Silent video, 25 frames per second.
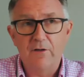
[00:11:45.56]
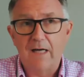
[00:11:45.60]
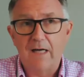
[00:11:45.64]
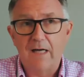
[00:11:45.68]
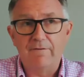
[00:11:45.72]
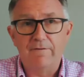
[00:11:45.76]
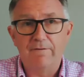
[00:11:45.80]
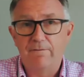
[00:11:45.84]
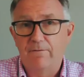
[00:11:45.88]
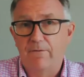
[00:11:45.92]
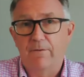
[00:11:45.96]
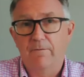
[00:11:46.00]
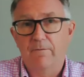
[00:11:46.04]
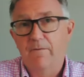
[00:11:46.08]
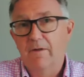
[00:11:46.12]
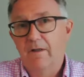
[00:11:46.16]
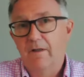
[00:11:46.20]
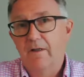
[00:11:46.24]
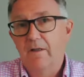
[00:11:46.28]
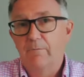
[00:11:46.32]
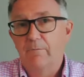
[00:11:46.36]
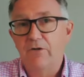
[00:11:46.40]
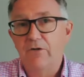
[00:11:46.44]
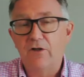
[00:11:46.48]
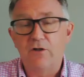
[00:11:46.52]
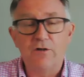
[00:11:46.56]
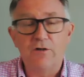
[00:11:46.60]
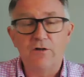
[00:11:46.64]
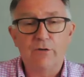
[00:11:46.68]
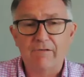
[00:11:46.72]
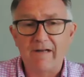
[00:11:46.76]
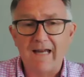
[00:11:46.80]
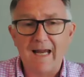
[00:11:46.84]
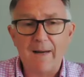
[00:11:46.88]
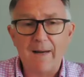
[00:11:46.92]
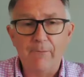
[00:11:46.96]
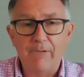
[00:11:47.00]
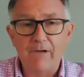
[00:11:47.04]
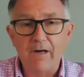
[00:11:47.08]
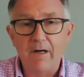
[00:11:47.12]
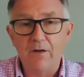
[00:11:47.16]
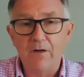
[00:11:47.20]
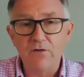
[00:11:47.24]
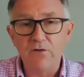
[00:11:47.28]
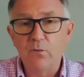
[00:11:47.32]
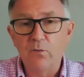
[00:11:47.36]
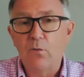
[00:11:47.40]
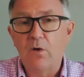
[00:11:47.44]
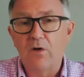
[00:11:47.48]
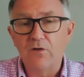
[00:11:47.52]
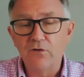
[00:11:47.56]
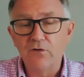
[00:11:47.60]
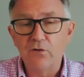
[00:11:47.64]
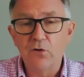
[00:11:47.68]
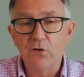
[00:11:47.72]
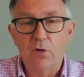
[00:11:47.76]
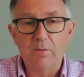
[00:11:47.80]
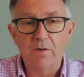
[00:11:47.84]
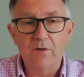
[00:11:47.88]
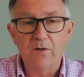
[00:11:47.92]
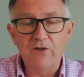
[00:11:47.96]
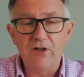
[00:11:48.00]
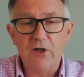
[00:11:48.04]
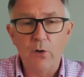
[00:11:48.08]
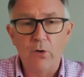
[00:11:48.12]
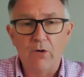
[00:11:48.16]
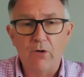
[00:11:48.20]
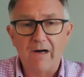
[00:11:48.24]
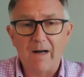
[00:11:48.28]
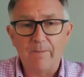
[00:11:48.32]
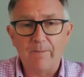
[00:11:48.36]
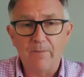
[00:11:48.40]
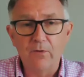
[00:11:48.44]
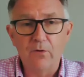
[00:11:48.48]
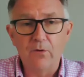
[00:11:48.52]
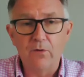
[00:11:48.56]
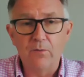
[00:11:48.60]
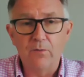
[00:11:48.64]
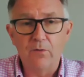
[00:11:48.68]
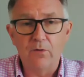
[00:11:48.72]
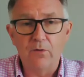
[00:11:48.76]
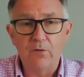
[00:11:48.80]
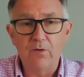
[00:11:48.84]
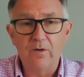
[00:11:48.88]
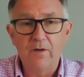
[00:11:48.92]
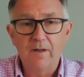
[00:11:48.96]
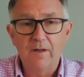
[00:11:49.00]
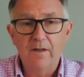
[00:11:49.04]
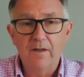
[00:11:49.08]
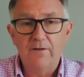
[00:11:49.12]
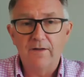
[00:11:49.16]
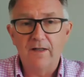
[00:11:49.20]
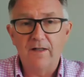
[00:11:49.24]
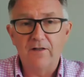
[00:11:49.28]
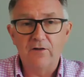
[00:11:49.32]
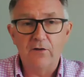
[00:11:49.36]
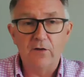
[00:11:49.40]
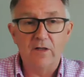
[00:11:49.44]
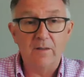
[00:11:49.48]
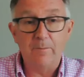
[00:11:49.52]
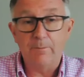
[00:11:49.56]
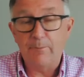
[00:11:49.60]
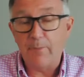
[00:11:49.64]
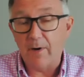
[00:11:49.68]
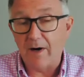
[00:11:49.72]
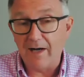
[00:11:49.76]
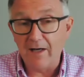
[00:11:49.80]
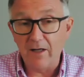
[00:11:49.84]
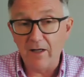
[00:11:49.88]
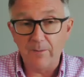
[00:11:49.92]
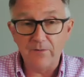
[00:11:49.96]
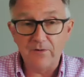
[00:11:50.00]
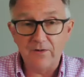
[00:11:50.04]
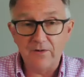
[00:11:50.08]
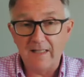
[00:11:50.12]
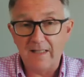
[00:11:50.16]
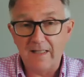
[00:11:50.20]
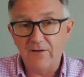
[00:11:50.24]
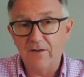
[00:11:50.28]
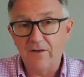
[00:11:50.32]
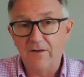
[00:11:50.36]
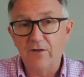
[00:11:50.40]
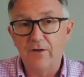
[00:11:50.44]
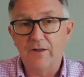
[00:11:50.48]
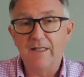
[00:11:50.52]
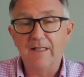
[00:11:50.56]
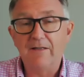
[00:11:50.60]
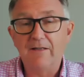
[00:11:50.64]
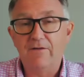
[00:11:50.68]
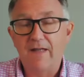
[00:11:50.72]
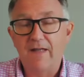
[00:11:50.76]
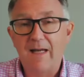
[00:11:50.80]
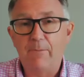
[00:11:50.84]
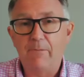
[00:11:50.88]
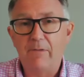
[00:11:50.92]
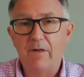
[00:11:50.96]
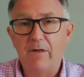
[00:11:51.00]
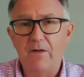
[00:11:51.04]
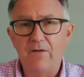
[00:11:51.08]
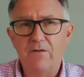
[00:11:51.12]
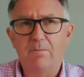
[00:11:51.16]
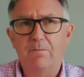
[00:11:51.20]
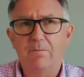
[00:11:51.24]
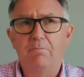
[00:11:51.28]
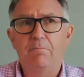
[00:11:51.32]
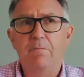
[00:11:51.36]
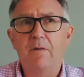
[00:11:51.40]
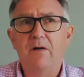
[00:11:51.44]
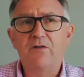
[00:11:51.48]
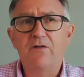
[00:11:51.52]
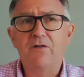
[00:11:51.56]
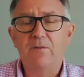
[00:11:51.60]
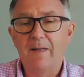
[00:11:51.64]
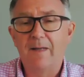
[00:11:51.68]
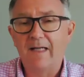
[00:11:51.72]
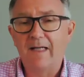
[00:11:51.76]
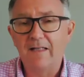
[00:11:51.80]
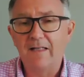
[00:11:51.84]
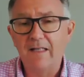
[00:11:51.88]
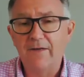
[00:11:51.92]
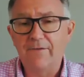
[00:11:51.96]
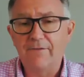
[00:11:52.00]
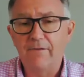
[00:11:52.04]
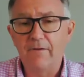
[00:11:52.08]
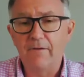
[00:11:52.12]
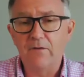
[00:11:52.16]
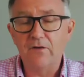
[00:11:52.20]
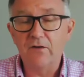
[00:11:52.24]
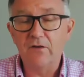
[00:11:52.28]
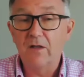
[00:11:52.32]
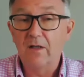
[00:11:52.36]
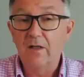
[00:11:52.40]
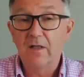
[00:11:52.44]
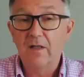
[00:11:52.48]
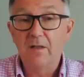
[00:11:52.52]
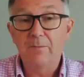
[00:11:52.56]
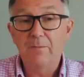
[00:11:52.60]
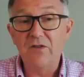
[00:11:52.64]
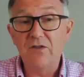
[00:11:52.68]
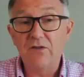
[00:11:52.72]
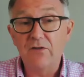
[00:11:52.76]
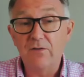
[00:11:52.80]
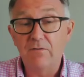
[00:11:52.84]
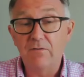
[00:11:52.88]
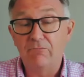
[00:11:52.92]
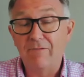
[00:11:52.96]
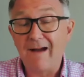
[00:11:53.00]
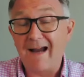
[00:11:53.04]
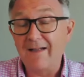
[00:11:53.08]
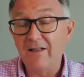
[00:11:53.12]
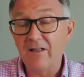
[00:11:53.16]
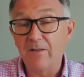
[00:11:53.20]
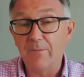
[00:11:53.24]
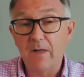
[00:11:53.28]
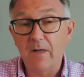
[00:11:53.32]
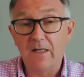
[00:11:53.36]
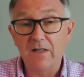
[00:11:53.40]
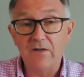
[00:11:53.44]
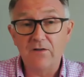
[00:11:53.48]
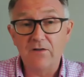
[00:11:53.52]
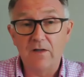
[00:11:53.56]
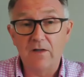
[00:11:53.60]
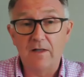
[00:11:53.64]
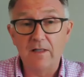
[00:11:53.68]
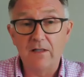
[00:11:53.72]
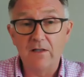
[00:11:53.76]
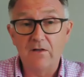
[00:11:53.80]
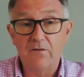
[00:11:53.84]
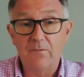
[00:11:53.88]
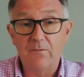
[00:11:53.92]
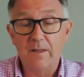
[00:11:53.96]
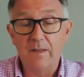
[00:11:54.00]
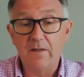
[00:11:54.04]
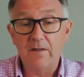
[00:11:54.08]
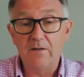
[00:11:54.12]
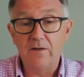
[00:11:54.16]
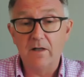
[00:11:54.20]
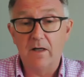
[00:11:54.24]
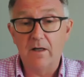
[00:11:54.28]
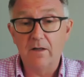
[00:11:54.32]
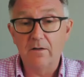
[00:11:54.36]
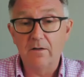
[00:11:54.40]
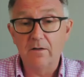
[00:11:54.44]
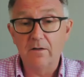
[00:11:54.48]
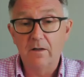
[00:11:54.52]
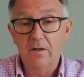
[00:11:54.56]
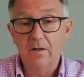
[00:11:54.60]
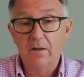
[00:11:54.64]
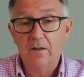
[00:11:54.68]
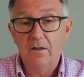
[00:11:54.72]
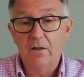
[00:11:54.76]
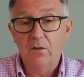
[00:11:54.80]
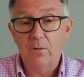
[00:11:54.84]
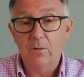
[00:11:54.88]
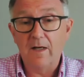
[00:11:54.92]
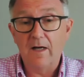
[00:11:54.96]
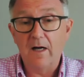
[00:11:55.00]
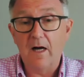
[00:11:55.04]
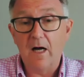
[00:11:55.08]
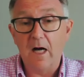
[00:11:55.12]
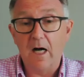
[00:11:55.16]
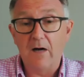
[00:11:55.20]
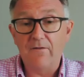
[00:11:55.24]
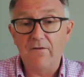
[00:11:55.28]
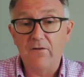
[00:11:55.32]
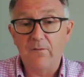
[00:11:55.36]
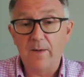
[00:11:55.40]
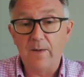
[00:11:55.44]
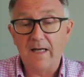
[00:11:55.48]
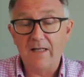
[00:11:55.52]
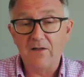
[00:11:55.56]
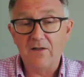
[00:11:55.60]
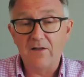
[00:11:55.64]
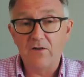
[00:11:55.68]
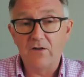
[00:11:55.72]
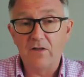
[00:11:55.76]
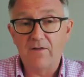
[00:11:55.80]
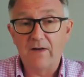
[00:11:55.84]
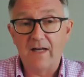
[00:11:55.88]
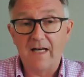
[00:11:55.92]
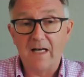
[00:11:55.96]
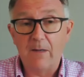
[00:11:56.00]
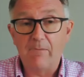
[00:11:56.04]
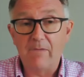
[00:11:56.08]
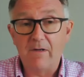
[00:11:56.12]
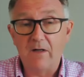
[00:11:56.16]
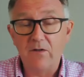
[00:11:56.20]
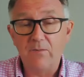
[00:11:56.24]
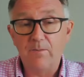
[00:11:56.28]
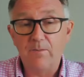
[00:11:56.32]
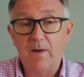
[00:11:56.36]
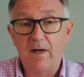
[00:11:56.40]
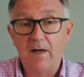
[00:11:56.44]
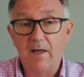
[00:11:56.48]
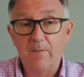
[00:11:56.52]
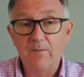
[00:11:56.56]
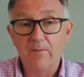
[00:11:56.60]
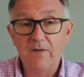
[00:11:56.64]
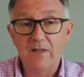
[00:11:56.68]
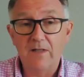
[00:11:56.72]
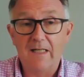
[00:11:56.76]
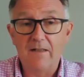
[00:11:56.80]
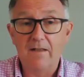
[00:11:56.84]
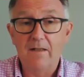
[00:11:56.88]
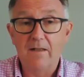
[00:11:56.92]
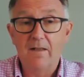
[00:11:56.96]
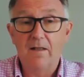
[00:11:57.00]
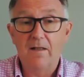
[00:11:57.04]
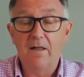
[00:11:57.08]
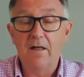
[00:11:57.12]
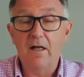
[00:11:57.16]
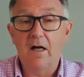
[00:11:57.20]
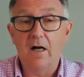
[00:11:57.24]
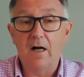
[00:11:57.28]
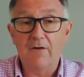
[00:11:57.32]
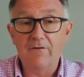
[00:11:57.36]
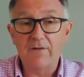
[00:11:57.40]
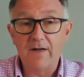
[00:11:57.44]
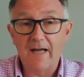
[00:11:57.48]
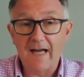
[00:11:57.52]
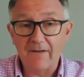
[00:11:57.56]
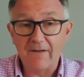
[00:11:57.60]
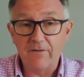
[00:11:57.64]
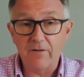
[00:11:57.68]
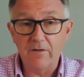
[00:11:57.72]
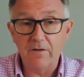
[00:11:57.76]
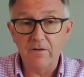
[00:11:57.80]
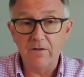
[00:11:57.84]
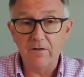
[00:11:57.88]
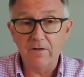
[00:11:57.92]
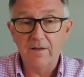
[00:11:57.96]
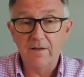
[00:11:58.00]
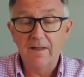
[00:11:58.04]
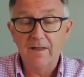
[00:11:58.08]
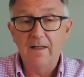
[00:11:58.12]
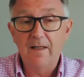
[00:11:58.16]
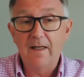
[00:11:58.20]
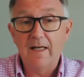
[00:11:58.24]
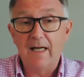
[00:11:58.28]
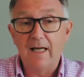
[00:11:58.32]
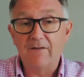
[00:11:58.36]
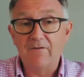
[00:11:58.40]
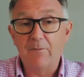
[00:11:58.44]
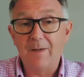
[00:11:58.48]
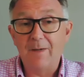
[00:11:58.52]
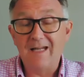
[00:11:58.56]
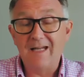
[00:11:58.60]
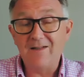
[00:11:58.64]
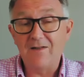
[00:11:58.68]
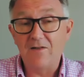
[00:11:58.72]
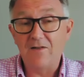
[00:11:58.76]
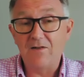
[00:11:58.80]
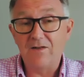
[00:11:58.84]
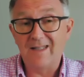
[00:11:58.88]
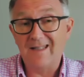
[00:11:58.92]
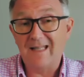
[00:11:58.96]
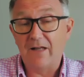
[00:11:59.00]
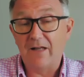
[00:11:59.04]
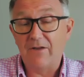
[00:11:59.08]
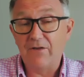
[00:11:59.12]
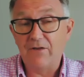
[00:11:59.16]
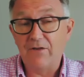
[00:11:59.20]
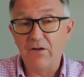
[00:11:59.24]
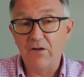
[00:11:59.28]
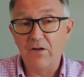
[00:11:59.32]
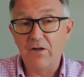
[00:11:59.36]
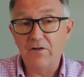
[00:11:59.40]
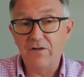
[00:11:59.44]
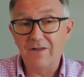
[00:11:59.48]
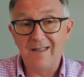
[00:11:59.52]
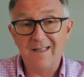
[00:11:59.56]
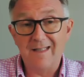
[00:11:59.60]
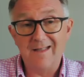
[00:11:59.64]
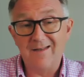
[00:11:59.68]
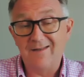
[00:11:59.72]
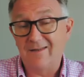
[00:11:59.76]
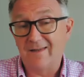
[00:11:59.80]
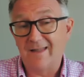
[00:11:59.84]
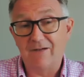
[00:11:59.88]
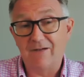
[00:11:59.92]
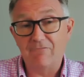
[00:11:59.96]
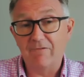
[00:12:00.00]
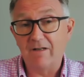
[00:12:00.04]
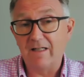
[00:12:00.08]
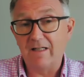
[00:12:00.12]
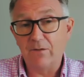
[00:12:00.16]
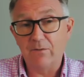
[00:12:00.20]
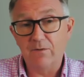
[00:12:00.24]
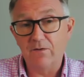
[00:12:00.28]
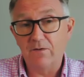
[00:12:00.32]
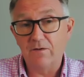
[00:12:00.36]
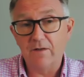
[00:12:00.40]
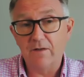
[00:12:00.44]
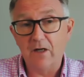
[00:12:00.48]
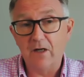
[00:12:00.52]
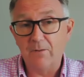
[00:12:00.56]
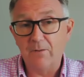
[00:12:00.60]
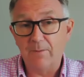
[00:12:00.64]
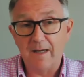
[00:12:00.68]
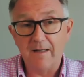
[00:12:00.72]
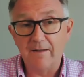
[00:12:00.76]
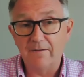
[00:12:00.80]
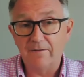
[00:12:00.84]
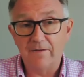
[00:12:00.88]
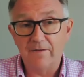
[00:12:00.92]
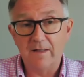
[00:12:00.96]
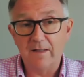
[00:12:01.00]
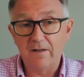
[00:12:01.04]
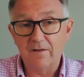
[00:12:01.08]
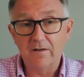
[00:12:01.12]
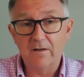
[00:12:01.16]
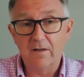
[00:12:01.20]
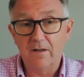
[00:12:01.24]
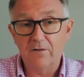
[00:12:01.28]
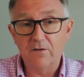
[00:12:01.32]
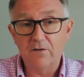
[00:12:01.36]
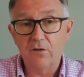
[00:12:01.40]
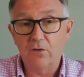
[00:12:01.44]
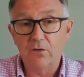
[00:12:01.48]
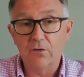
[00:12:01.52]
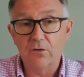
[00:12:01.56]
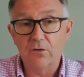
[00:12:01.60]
have produced 3 embryos and one's normal and 2 are abnormal, then doing biopsies and looking for the embryos must make a difference. But randomized studies have been done where half of patients have had embryos biopsied and half haven't. And for patients in their 30s, there really was no benefit at